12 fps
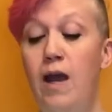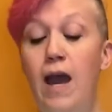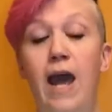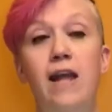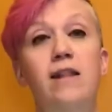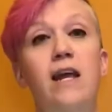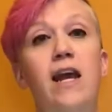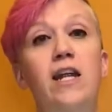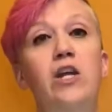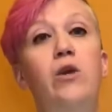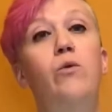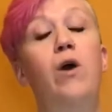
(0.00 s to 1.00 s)
And then
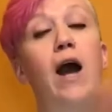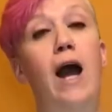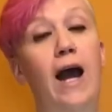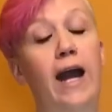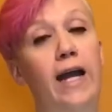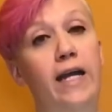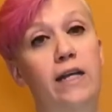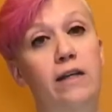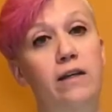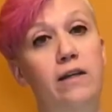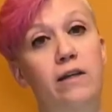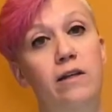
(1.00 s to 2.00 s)
you will hide
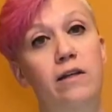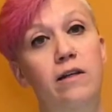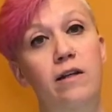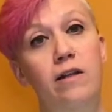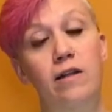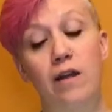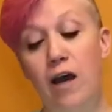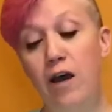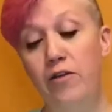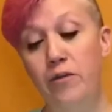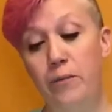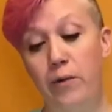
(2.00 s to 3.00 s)
the
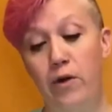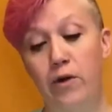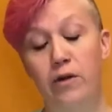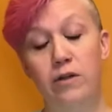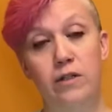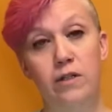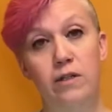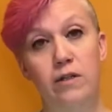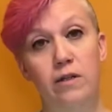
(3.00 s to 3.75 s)
other part